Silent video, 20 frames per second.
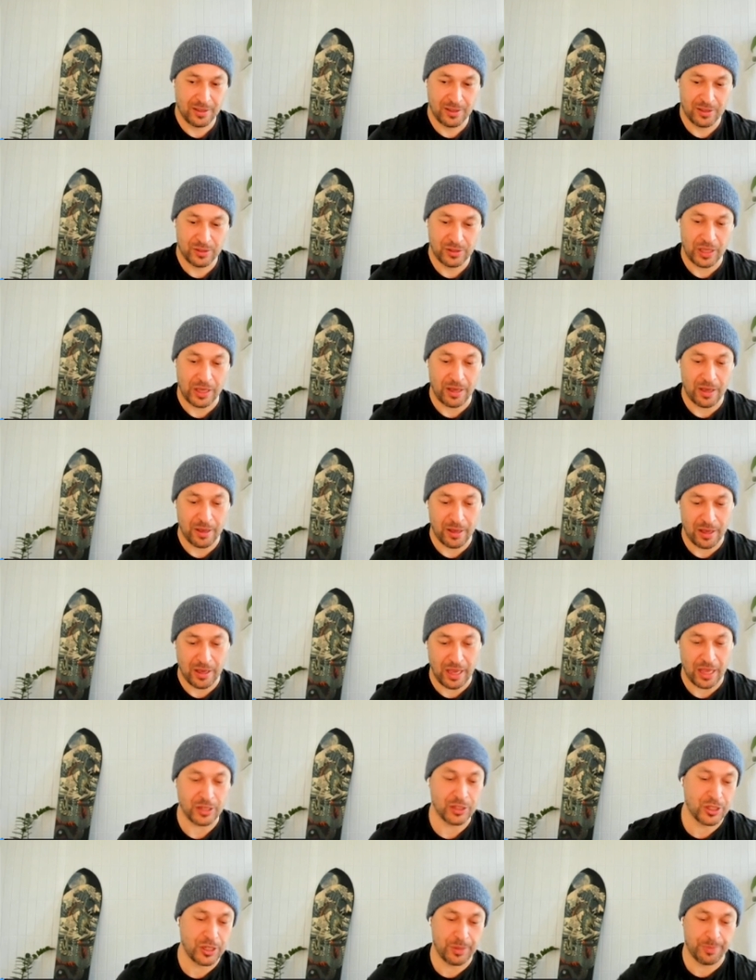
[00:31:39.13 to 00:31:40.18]
the
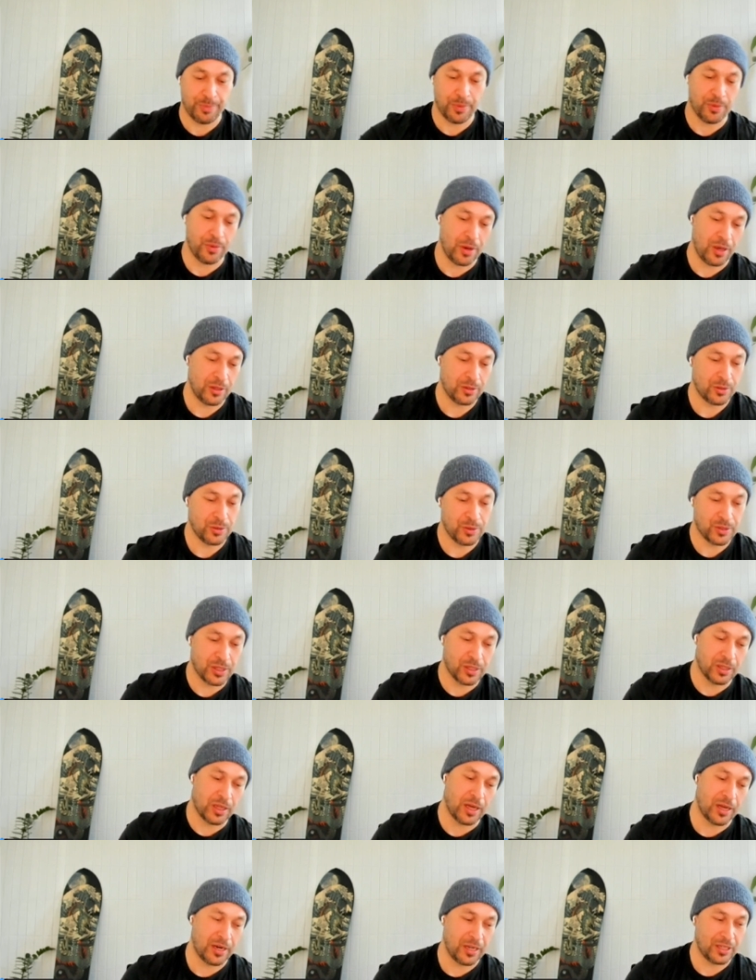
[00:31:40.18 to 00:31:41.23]
entry point to
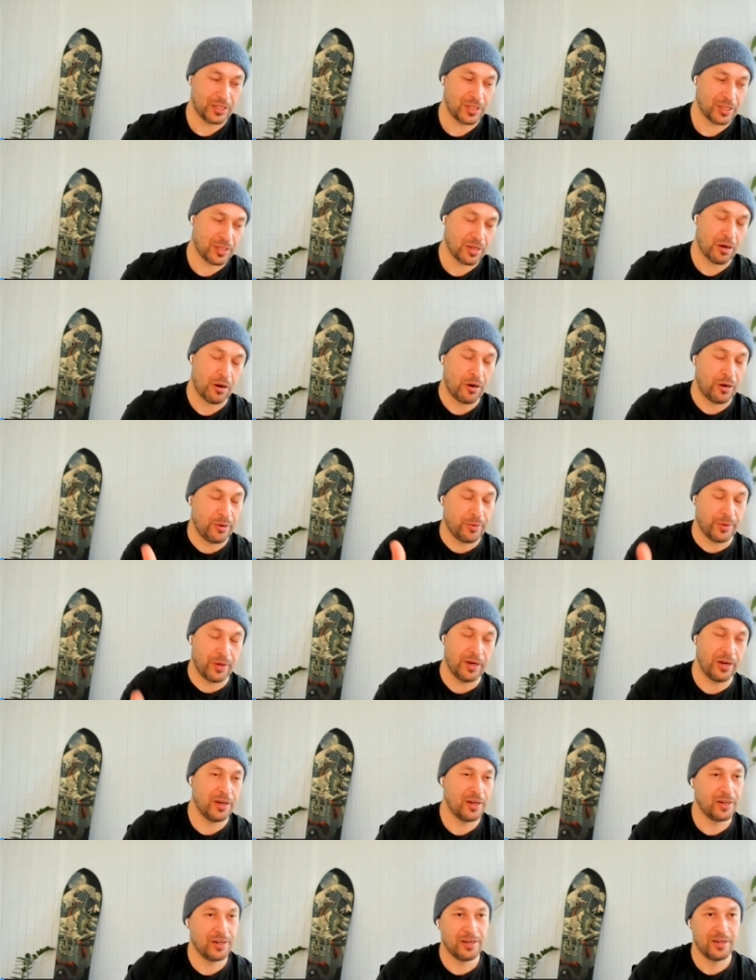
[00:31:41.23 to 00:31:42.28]
Solana is just
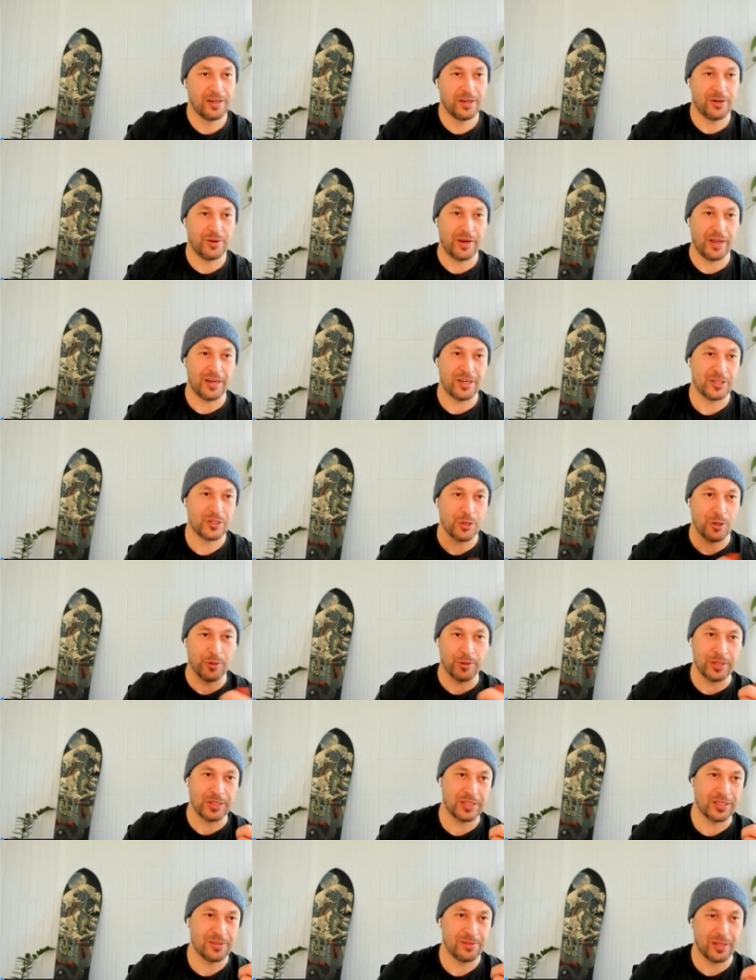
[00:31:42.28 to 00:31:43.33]
hardware, right? It's
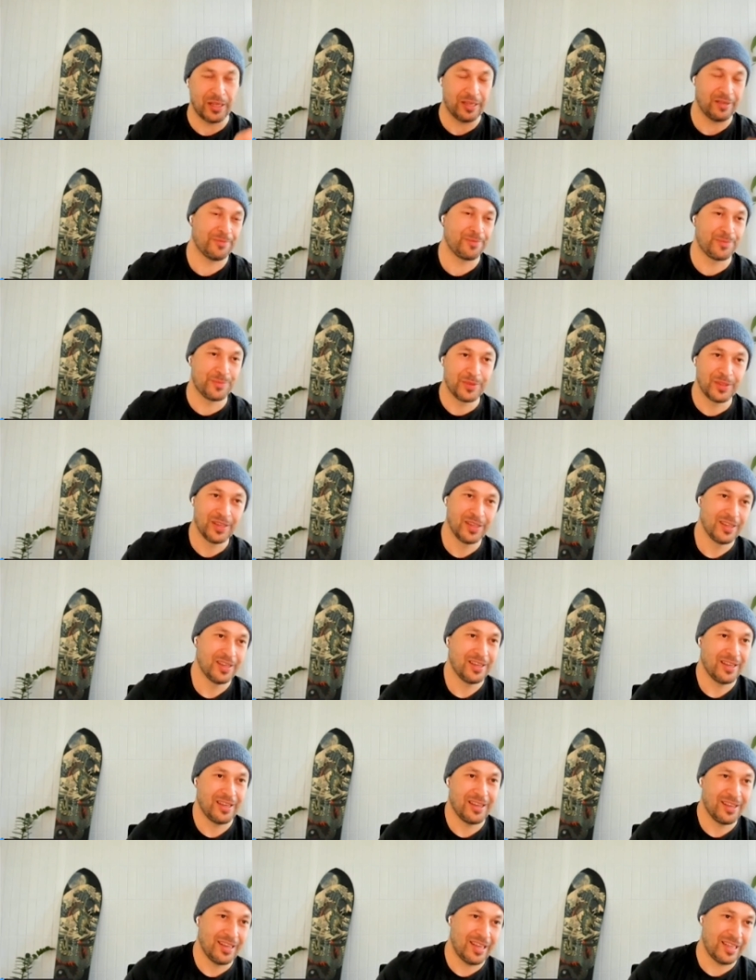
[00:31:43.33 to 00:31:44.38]
always like,
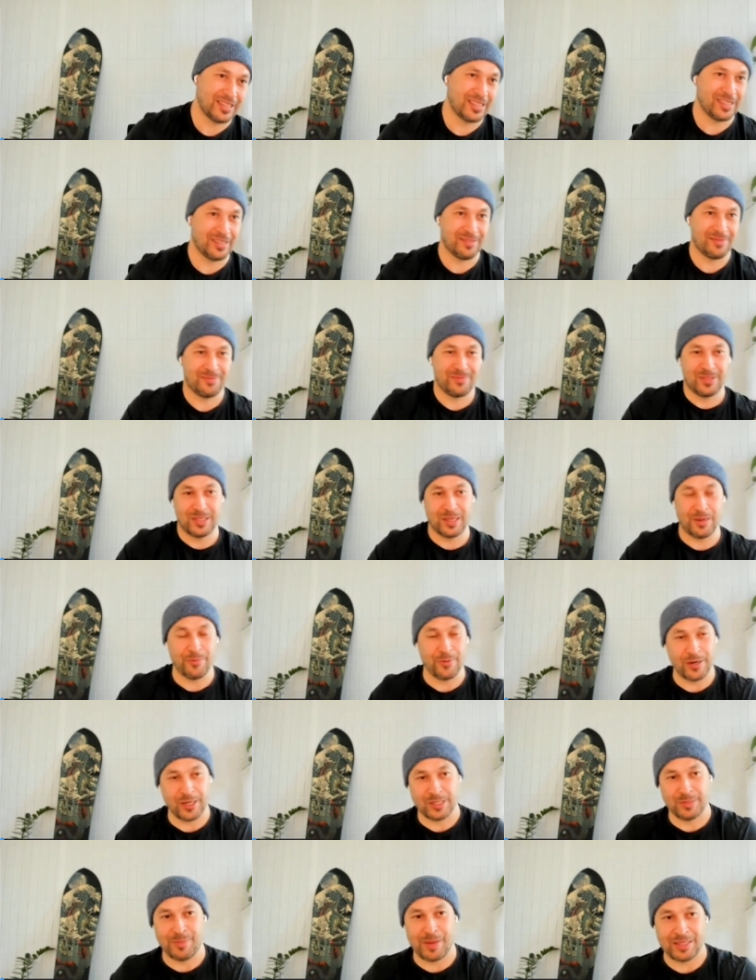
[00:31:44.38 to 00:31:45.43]
it's somewhat
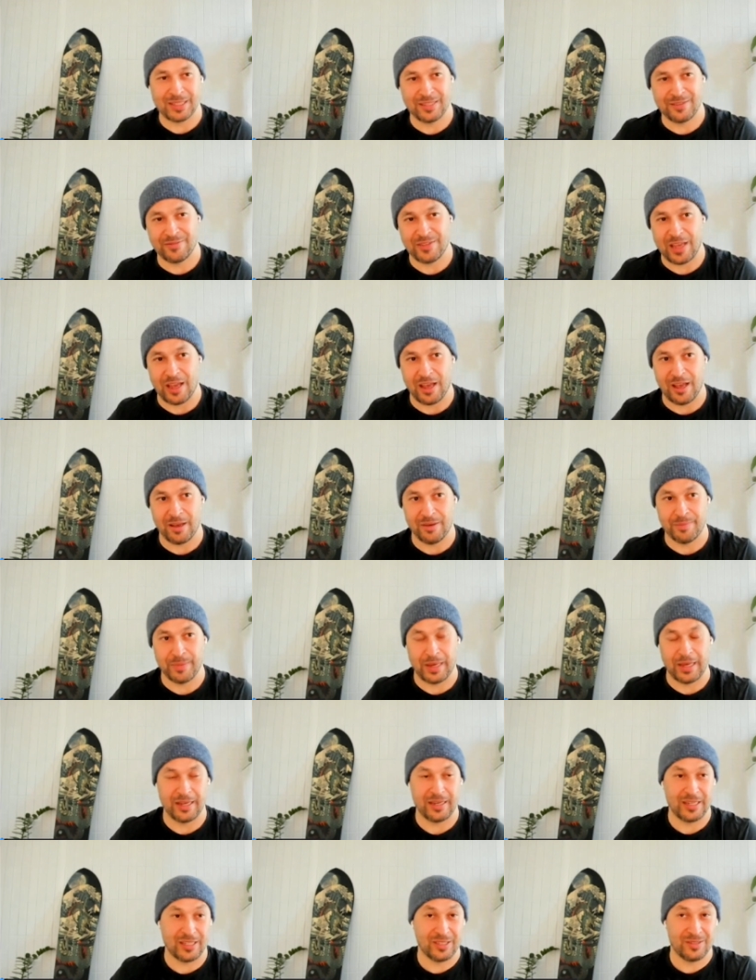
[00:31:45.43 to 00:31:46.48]
expensive now,
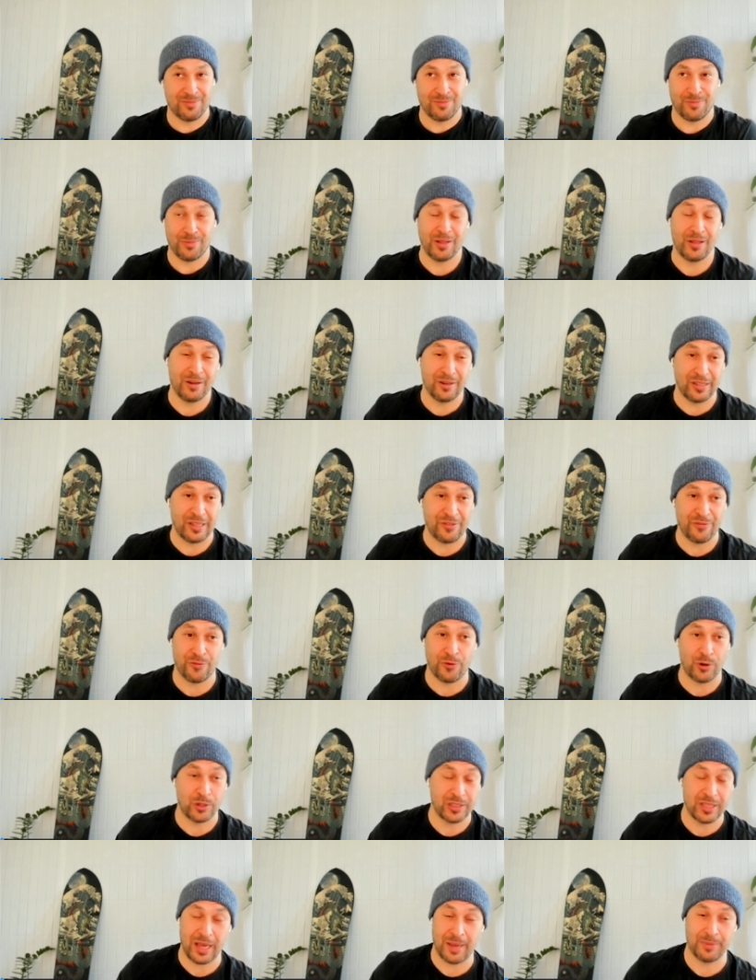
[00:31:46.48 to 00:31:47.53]
but it's literally
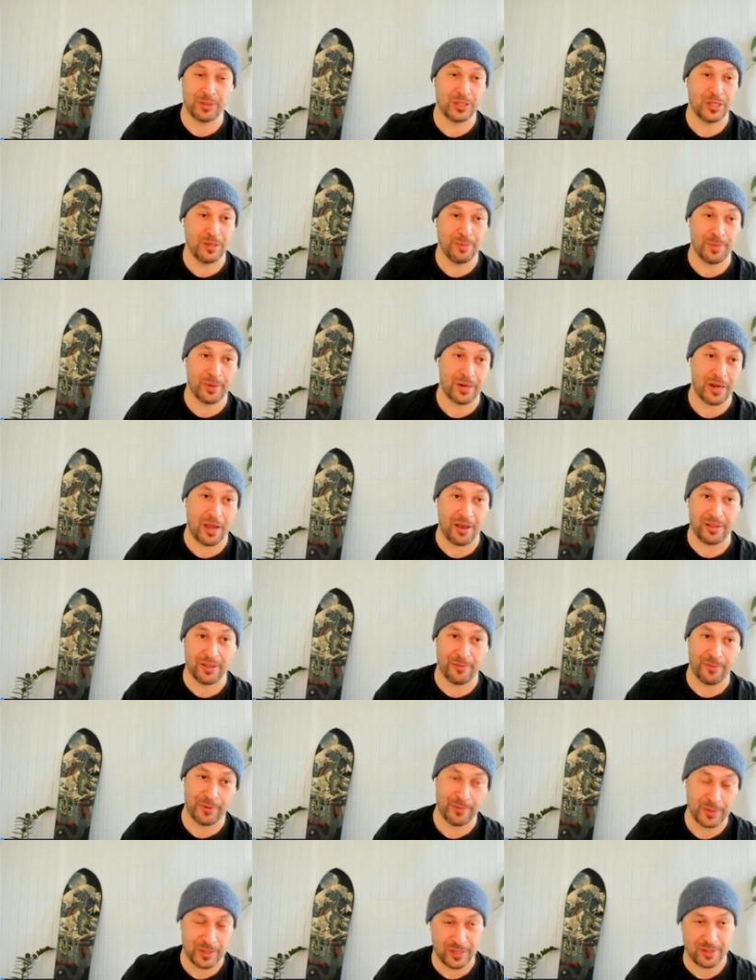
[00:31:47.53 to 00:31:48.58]
4 times cheaper now than
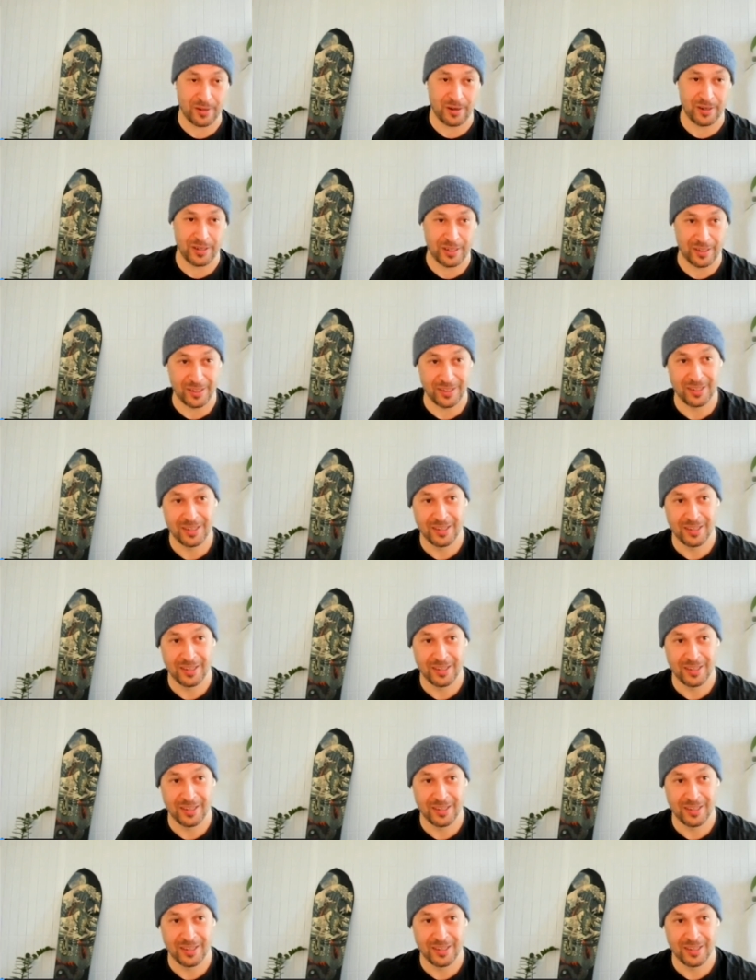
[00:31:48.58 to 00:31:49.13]
when we started.